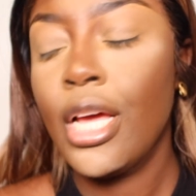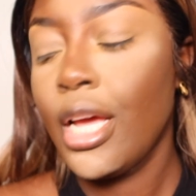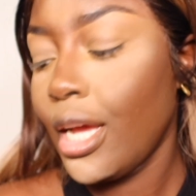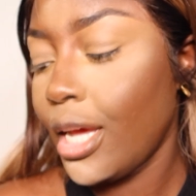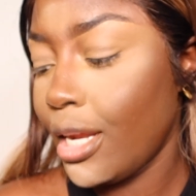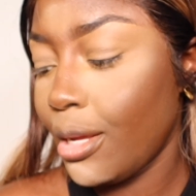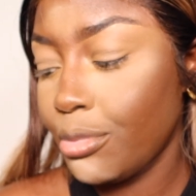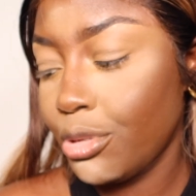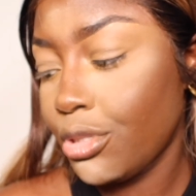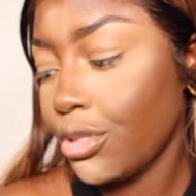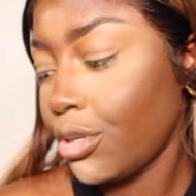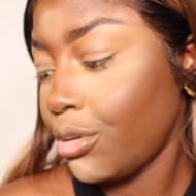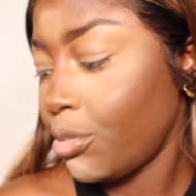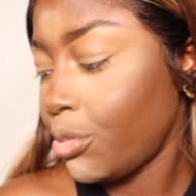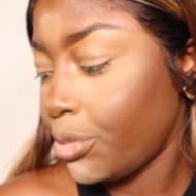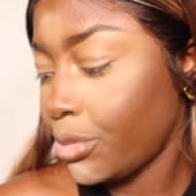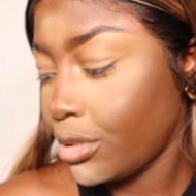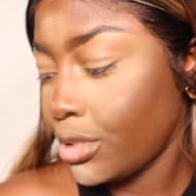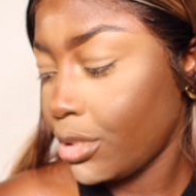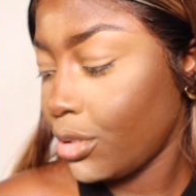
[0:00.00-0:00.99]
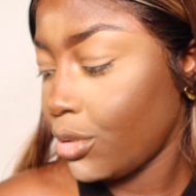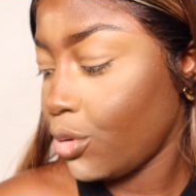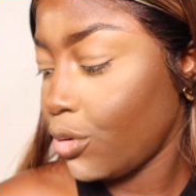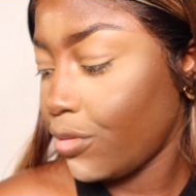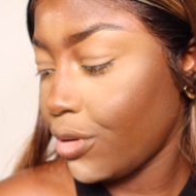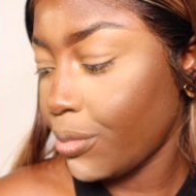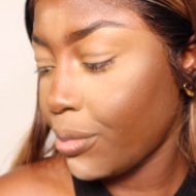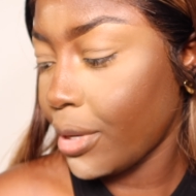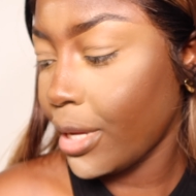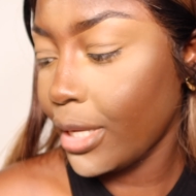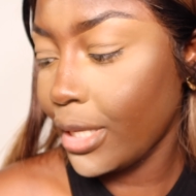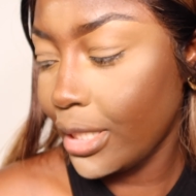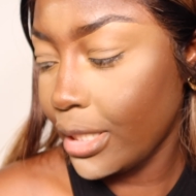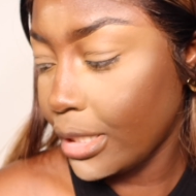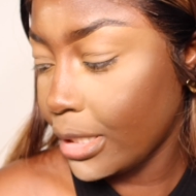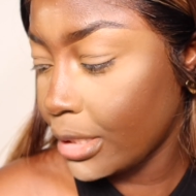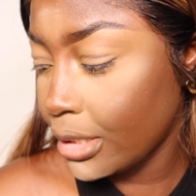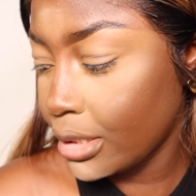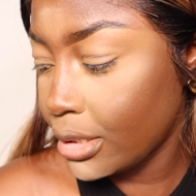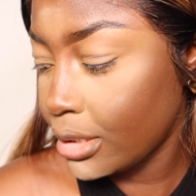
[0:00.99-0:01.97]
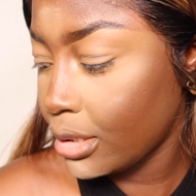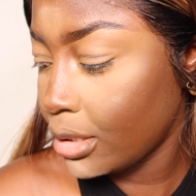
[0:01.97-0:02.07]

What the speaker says: and I'm just going to put it over my lid